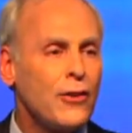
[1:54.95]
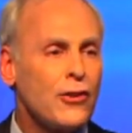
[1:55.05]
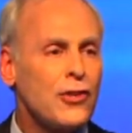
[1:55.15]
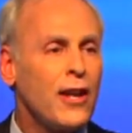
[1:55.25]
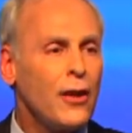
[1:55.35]

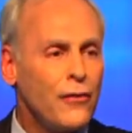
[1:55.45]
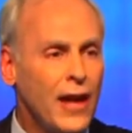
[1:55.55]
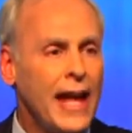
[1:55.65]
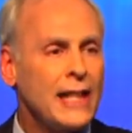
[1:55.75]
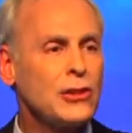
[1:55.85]
yourself
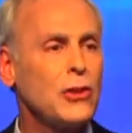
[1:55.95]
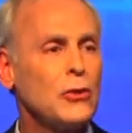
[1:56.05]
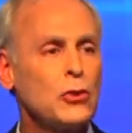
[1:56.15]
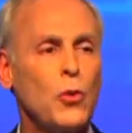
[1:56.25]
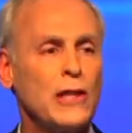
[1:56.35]
ask
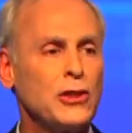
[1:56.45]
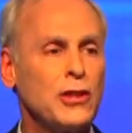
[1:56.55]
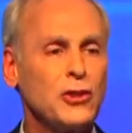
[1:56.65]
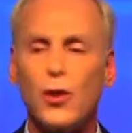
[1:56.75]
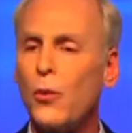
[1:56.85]
those
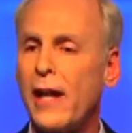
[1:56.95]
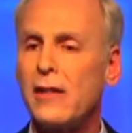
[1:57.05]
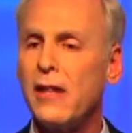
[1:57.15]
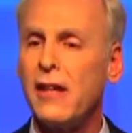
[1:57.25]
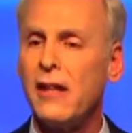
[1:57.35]
questions
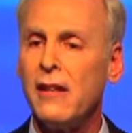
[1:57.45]
correctly.